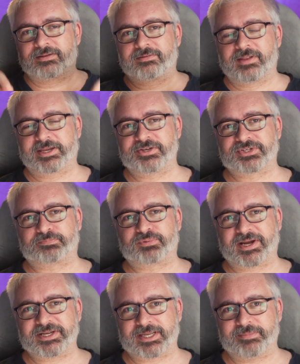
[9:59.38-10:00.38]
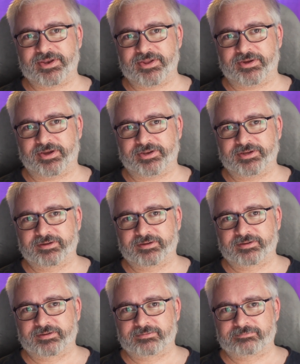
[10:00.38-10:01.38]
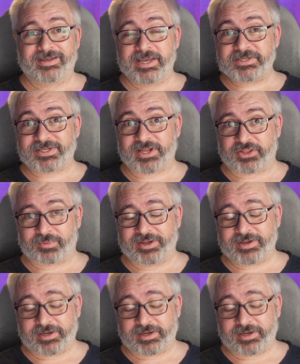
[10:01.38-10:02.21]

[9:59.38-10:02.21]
Like, you're surprised I'm a nerd. Here's another one,